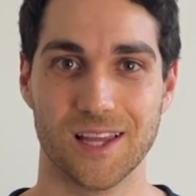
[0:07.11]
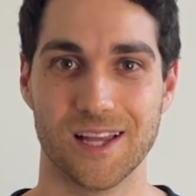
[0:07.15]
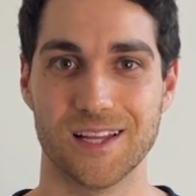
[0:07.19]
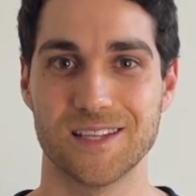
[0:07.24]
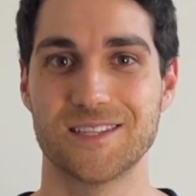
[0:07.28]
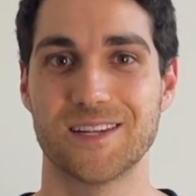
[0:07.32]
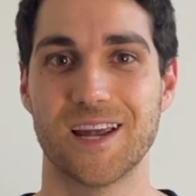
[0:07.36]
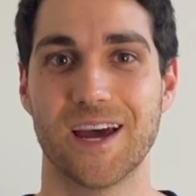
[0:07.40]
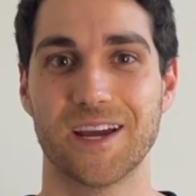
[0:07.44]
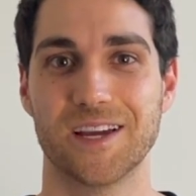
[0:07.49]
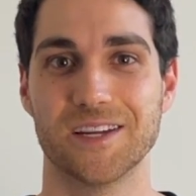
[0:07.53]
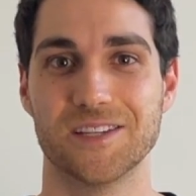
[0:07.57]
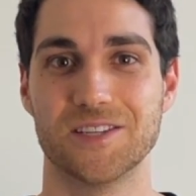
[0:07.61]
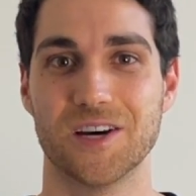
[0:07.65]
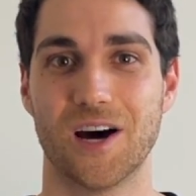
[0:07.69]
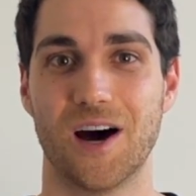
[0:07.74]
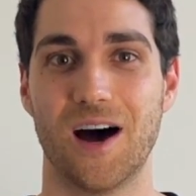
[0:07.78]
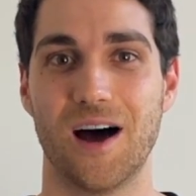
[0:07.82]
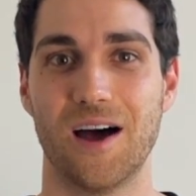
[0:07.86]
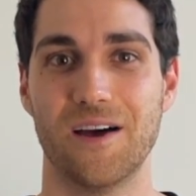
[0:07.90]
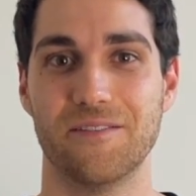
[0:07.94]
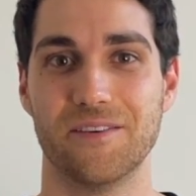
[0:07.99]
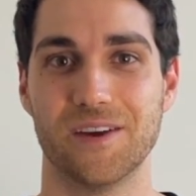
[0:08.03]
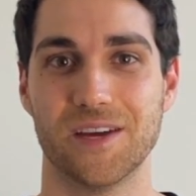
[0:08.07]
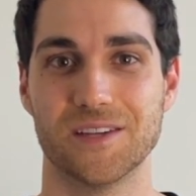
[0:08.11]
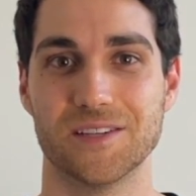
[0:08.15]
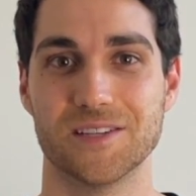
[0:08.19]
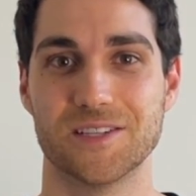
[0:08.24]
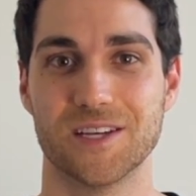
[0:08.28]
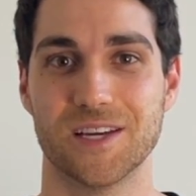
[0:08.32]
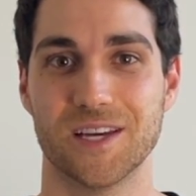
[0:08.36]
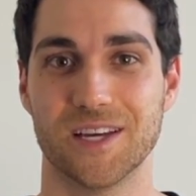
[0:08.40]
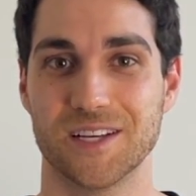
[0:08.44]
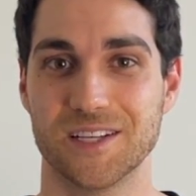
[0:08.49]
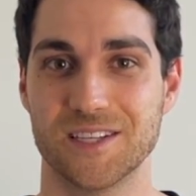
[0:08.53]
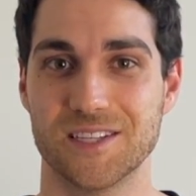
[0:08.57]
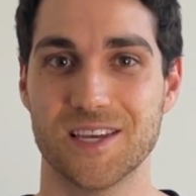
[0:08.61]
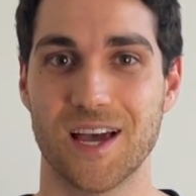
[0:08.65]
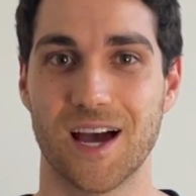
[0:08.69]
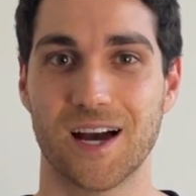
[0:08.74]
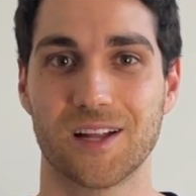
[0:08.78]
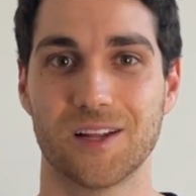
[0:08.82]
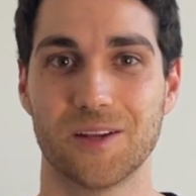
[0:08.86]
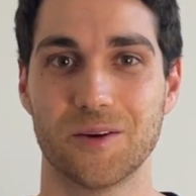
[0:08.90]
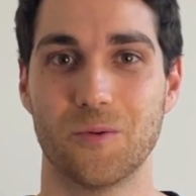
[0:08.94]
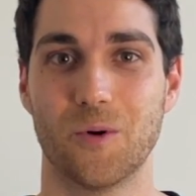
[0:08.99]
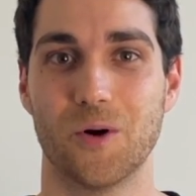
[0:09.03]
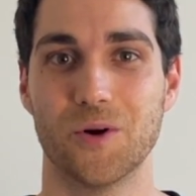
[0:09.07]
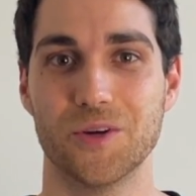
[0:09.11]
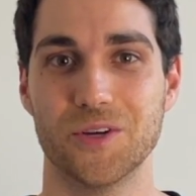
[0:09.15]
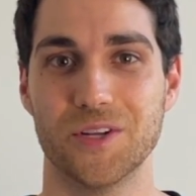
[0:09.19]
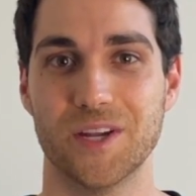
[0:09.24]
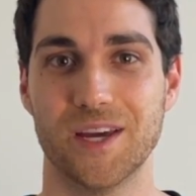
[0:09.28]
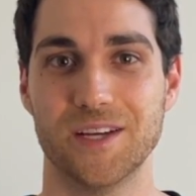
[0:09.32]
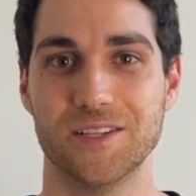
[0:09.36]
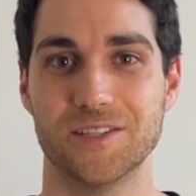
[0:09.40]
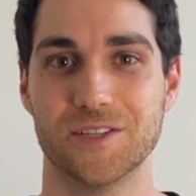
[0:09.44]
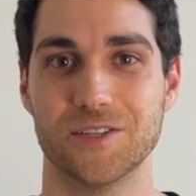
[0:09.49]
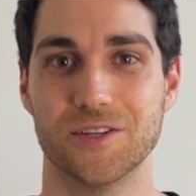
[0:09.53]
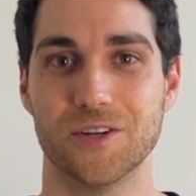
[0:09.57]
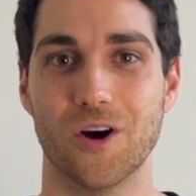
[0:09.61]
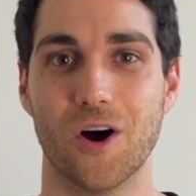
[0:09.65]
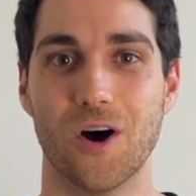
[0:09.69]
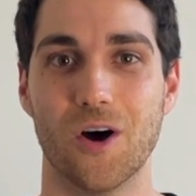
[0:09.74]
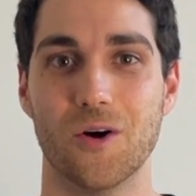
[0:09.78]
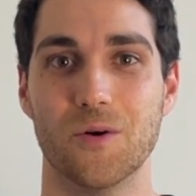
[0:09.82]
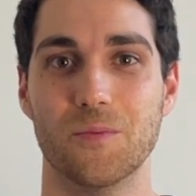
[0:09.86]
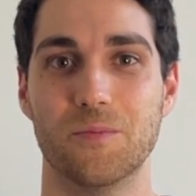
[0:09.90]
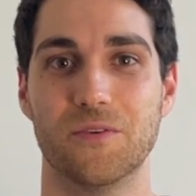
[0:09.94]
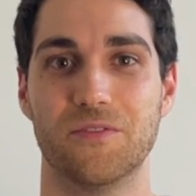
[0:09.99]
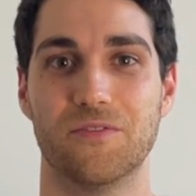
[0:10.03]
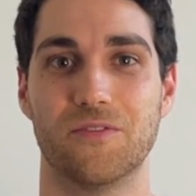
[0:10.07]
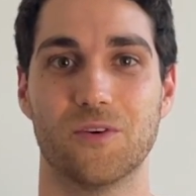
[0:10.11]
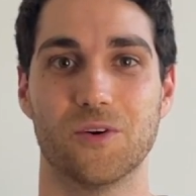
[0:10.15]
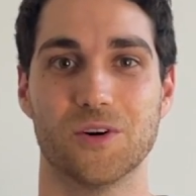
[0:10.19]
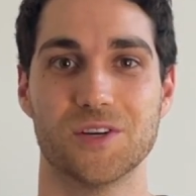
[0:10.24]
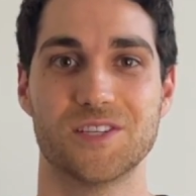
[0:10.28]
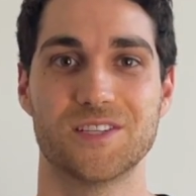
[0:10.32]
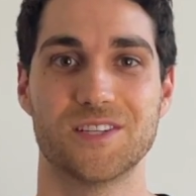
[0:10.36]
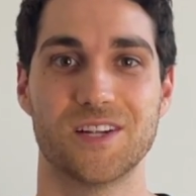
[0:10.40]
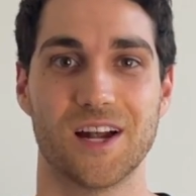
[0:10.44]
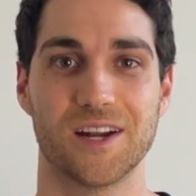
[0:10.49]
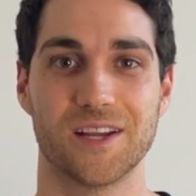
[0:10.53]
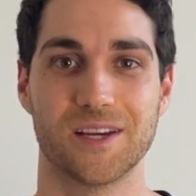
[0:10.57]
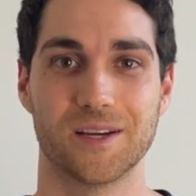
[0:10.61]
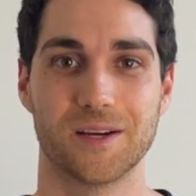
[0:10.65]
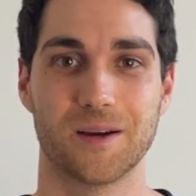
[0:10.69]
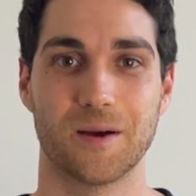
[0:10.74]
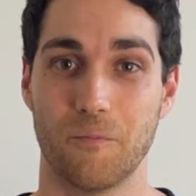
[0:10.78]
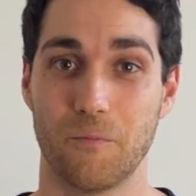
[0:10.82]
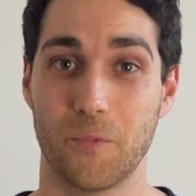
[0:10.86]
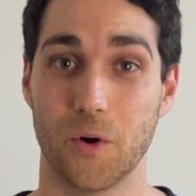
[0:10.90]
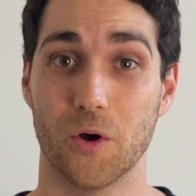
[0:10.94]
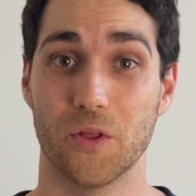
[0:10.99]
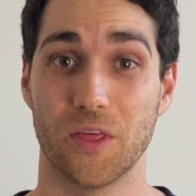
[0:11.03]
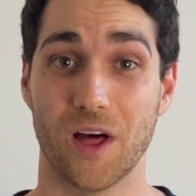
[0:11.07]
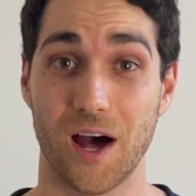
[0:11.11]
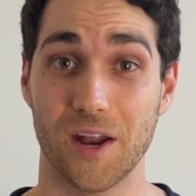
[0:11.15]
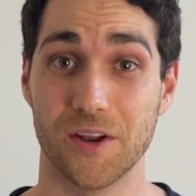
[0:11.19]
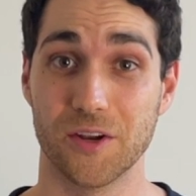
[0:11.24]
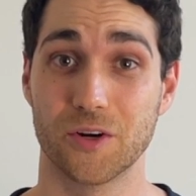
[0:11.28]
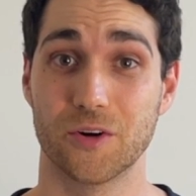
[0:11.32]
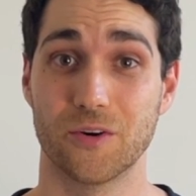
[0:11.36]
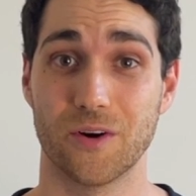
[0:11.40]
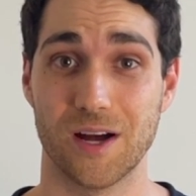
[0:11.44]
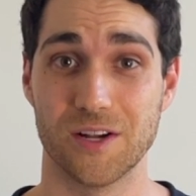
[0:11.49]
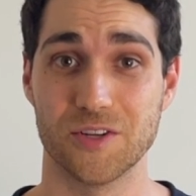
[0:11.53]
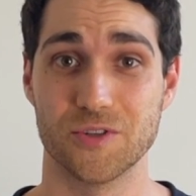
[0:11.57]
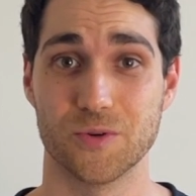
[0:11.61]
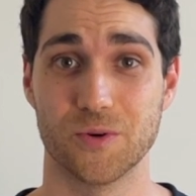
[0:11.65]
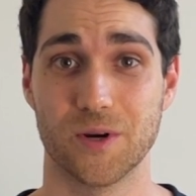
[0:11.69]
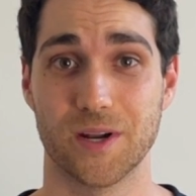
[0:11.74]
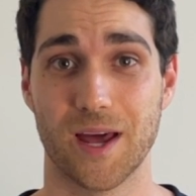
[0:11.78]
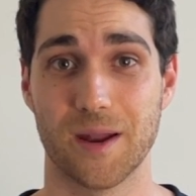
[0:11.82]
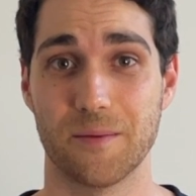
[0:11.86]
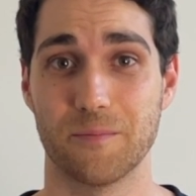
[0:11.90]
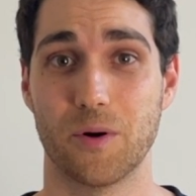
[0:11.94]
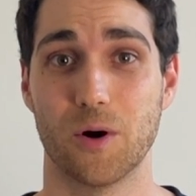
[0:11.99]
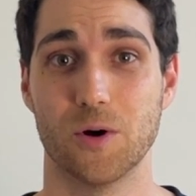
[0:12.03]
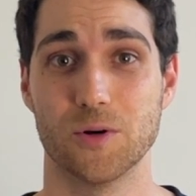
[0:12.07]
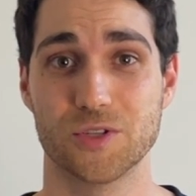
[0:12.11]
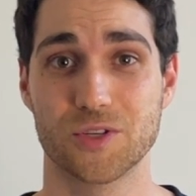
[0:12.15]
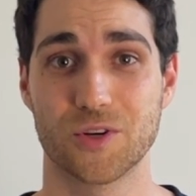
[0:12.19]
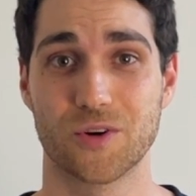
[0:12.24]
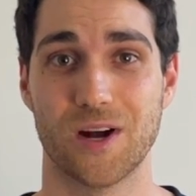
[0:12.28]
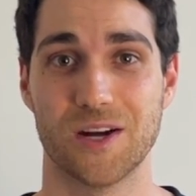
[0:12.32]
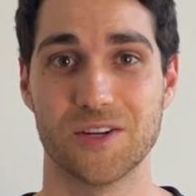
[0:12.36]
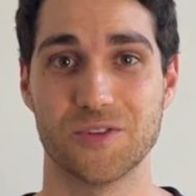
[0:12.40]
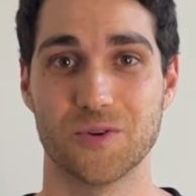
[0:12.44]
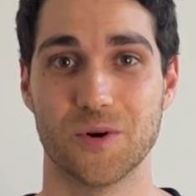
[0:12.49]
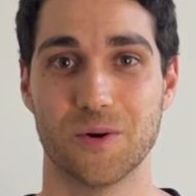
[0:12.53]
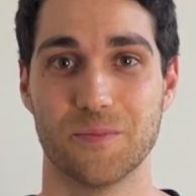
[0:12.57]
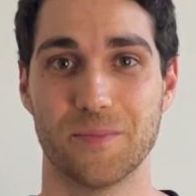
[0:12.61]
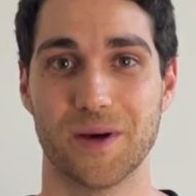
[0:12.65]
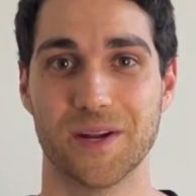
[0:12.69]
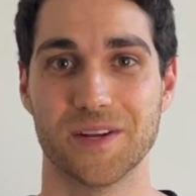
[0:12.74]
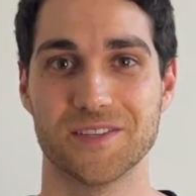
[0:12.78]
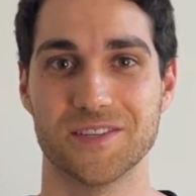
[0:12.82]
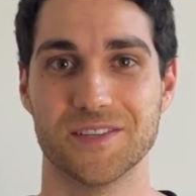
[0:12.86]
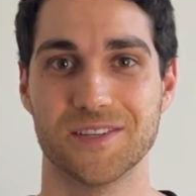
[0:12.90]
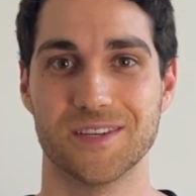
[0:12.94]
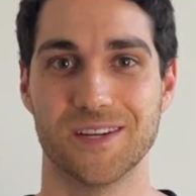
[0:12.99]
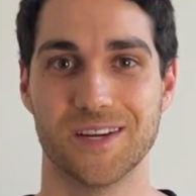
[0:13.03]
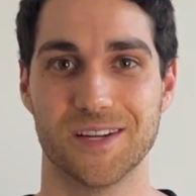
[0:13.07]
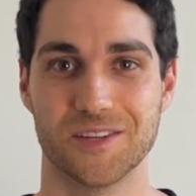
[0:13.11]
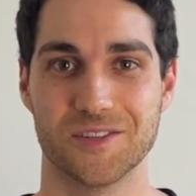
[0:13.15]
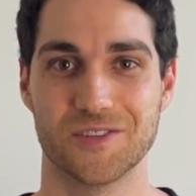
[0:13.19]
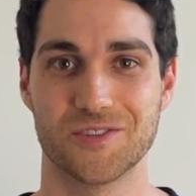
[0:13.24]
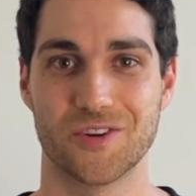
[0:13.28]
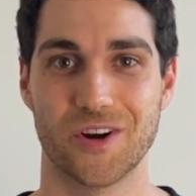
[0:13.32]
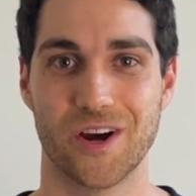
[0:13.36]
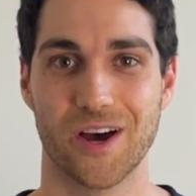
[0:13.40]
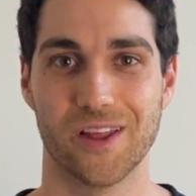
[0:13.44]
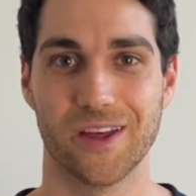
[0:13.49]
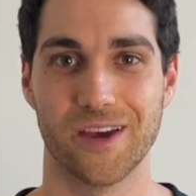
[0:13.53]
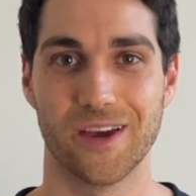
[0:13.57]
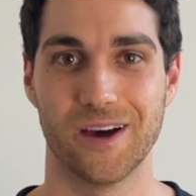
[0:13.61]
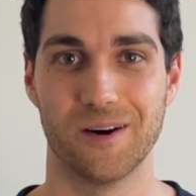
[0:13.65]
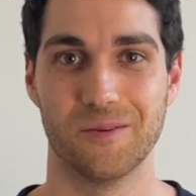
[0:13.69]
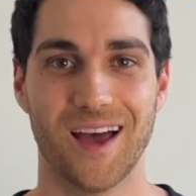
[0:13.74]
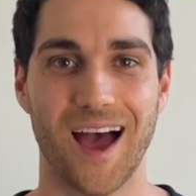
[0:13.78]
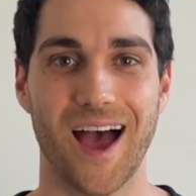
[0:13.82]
Let's take a dive into exactly what you need to know before studying both undergraduate and postgraduate medicine in Australia.